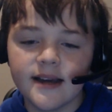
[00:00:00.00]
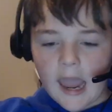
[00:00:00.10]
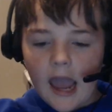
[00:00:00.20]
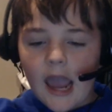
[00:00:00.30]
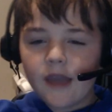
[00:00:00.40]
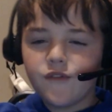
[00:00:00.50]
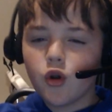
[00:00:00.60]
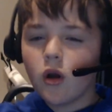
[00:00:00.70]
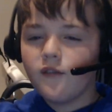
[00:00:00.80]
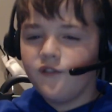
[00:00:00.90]
If
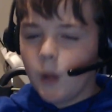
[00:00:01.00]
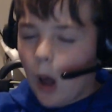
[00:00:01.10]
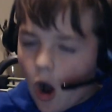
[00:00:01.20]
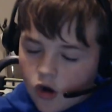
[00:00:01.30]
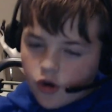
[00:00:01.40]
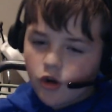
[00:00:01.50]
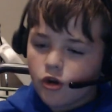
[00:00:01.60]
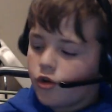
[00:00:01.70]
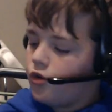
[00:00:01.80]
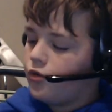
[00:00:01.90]
you're a vlogger
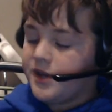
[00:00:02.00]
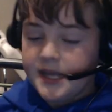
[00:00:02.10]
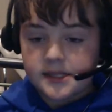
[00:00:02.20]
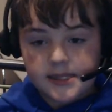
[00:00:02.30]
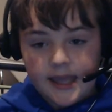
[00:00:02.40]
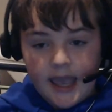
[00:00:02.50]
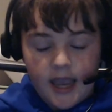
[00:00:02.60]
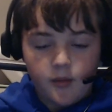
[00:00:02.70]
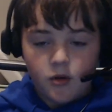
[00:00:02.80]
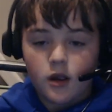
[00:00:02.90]
who needs a
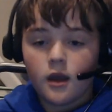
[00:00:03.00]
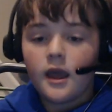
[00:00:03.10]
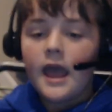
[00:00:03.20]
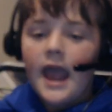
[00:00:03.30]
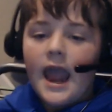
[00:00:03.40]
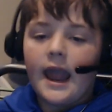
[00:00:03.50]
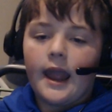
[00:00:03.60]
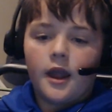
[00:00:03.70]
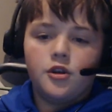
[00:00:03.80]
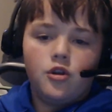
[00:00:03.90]
camera
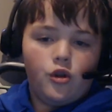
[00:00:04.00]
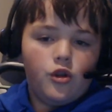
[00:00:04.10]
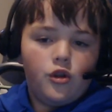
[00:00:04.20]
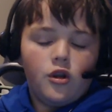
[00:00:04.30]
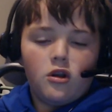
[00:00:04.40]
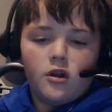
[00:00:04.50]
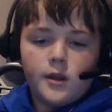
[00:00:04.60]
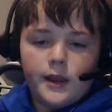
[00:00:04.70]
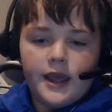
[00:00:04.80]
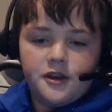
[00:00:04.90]
and you're
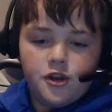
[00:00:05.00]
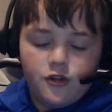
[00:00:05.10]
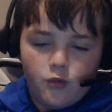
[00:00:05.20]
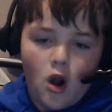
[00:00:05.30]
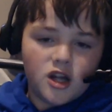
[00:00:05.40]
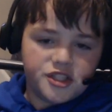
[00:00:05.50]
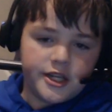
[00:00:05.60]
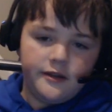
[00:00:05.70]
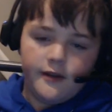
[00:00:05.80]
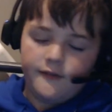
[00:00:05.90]

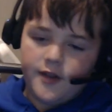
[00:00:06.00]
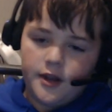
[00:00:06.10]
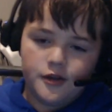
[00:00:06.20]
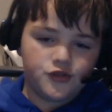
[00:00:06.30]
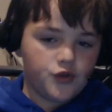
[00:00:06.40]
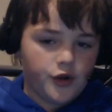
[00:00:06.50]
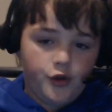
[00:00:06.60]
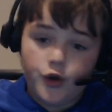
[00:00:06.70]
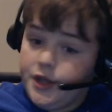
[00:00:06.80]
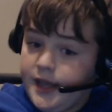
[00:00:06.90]
watching videos for
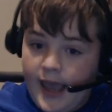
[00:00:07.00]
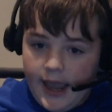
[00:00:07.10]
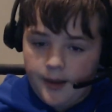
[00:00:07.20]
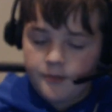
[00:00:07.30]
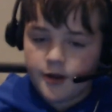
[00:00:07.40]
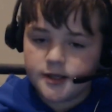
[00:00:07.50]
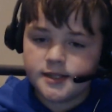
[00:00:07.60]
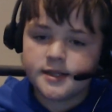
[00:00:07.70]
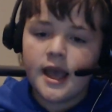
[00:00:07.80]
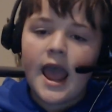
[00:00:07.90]
good
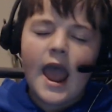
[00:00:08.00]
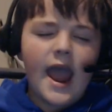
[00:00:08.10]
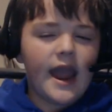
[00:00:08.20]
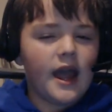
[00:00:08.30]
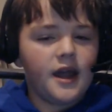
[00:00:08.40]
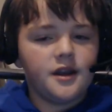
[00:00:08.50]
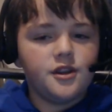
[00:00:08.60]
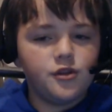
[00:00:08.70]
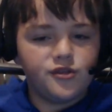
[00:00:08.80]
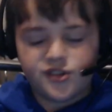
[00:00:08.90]
cameras and
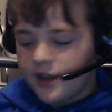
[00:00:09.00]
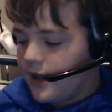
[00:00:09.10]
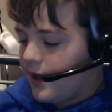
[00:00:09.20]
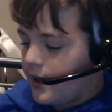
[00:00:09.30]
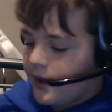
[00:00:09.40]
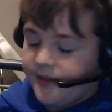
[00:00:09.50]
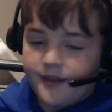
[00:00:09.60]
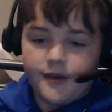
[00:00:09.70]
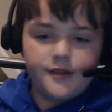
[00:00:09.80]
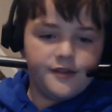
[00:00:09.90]
you see
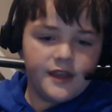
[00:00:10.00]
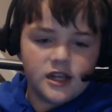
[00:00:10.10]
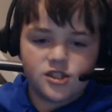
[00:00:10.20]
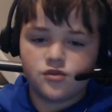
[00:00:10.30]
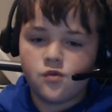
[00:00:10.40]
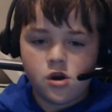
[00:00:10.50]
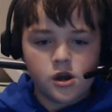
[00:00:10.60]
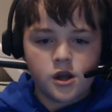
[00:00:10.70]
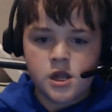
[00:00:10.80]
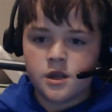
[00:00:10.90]
this
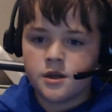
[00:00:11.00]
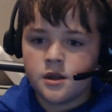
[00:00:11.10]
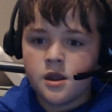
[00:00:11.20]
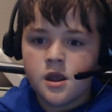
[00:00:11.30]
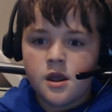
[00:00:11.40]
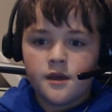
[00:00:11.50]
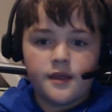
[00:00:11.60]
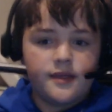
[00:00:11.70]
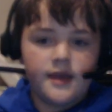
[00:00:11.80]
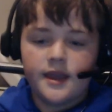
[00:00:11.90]
one,
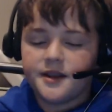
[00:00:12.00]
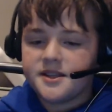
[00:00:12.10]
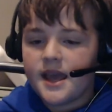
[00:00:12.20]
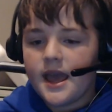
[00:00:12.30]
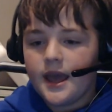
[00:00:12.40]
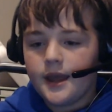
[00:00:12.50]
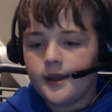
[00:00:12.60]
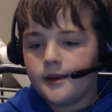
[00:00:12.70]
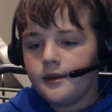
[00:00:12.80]
the E10,